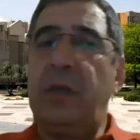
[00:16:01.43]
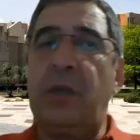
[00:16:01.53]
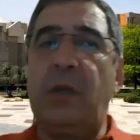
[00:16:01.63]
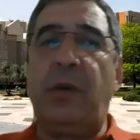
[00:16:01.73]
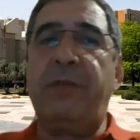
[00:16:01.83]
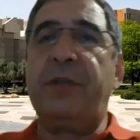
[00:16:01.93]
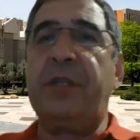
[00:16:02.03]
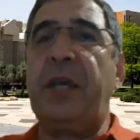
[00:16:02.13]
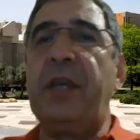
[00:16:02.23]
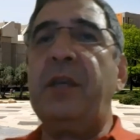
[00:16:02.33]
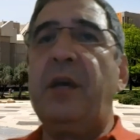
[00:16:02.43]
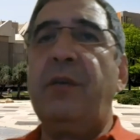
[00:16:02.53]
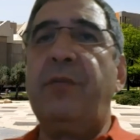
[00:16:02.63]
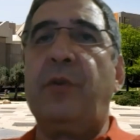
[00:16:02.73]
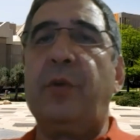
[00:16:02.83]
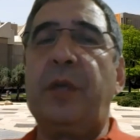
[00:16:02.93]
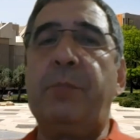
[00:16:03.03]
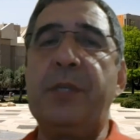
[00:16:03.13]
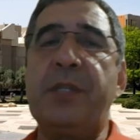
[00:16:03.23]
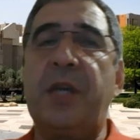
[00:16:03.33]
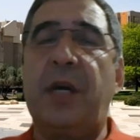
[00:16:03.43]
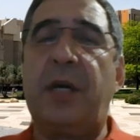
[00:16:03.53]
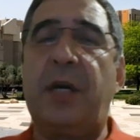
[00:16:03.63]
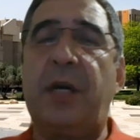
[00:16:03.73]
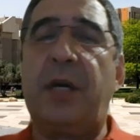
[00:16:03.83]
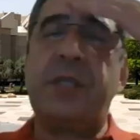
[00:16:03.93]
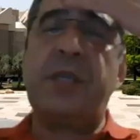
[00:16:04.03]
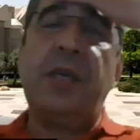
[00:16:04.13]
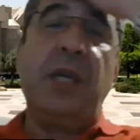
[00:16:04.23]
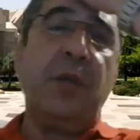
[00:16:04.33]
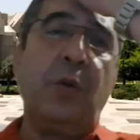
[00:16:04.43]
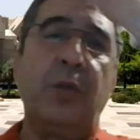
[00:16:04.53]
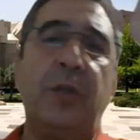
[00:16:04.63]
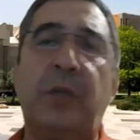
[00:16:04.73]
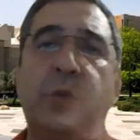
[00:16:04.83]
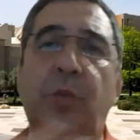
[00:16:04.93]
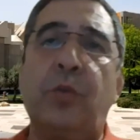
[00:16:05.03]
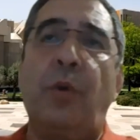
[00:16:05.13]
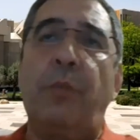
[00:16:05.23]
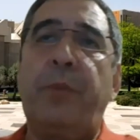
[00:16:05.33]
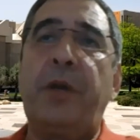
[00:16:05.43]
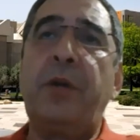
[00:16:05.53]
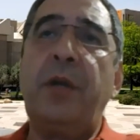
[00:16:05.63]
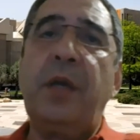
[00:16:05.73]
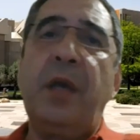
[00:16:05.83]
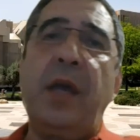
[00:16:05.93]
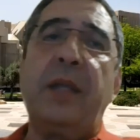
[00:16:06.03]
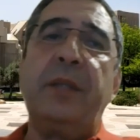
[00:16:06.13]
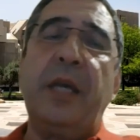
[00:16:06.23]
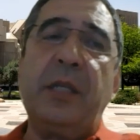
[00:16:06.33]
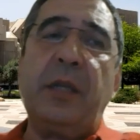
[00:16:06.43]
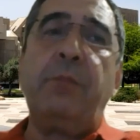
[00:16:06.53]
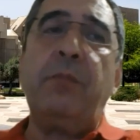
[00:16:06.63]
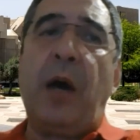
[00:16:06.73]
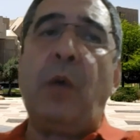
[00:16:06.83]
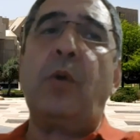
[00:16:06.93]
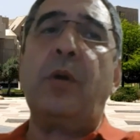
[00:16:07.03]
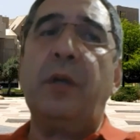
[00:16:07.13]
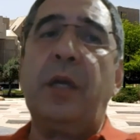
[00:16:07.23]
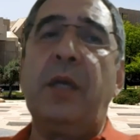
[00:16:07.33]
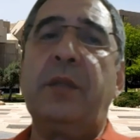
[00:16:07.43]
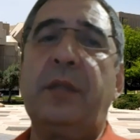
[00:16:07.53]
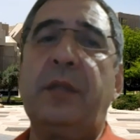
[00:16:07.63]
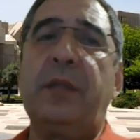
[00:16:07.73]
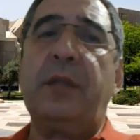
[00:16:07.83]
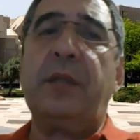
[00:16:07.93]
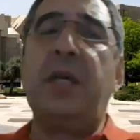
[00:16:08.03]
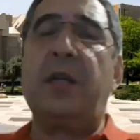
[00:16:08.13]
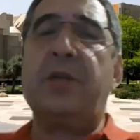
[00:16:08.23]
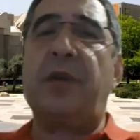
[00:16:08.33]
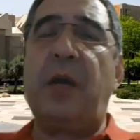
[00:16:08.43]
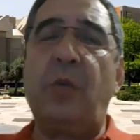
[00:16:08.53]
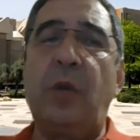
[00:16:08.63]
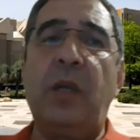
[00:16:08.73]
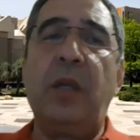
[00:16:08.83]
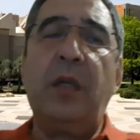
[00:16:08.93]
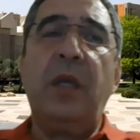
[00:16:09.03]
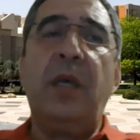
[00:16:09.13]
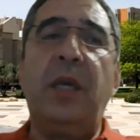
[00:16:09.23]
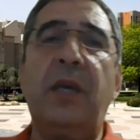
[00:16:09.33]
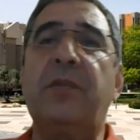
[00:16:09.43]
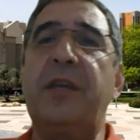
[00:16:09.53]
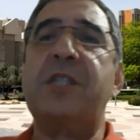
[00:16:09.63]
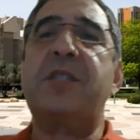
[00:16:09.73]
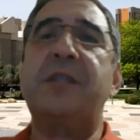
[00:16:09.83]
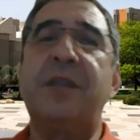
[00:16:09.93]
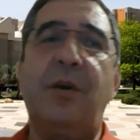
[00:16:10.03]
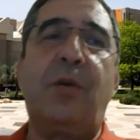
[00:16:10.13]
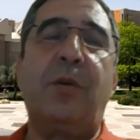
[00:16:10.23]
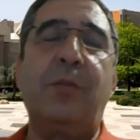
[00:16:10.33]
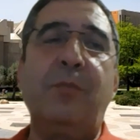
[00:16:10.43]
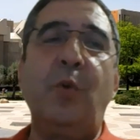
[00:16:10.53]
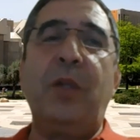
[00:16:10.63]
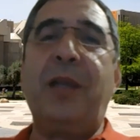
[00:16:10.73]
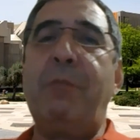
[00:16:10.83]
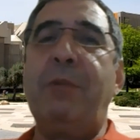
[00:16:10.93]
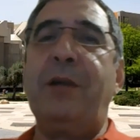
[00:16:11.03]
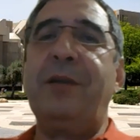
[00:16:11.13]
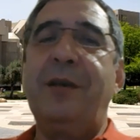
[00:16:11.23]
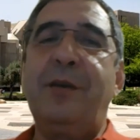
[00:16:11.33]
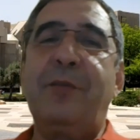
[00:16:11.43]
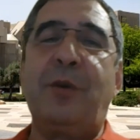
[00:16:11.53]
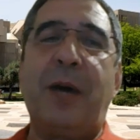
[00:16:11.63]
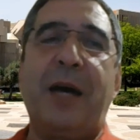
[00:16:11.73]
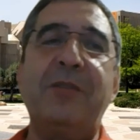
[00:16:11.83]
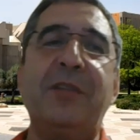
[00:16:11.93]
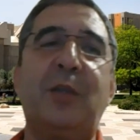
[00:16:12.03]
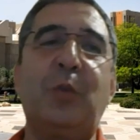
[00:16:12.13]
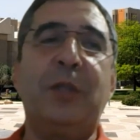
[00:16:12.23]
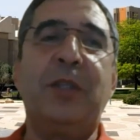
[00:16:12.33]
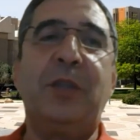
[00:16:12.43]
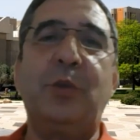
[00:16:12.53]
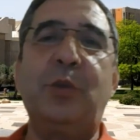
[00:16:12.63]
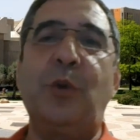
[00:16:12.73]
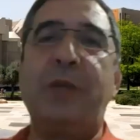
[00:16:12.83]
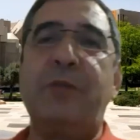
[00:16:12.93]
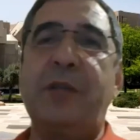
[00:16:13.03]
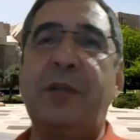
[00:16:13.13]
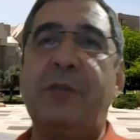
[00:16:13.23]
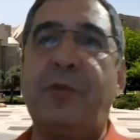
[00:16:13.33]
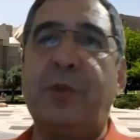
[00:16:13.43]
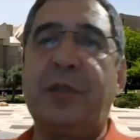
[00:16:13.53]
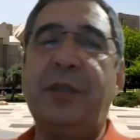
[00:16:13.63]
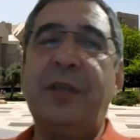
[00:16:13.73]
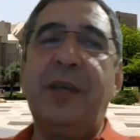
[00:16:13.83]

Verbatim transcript: you know, every day for the PCR test in order to compare. And then the, our uh, clinical trial will increase or will double from 120 to 240.